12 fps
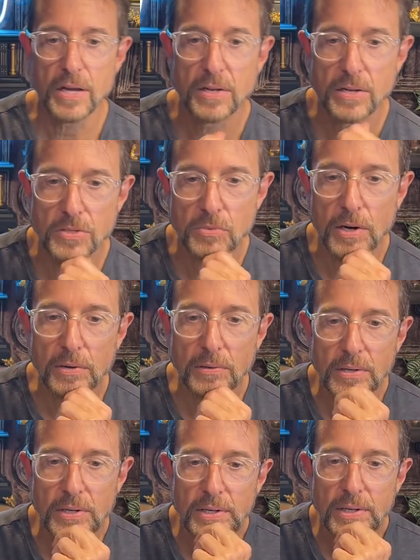as well.
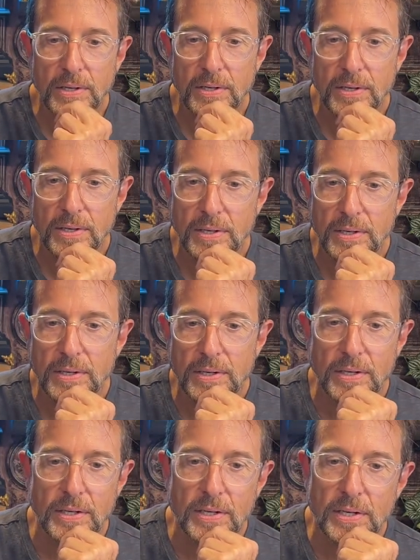
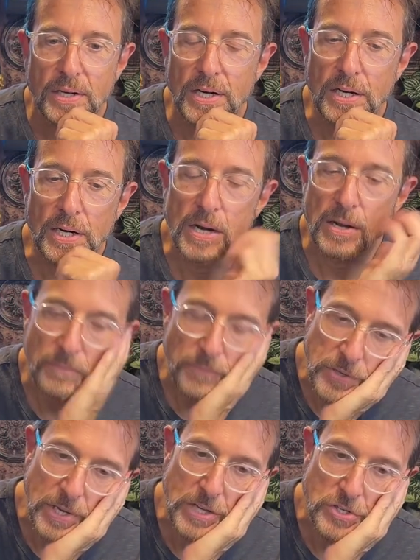You
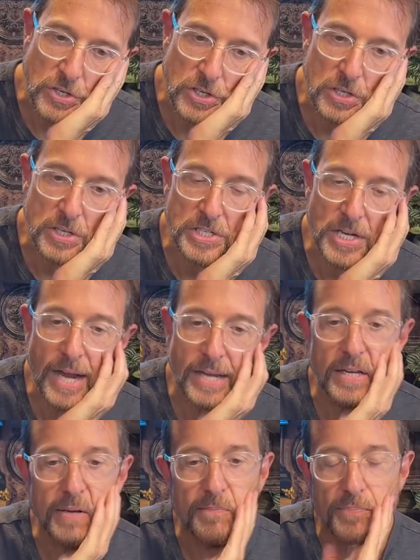guys are cooked, Jackie.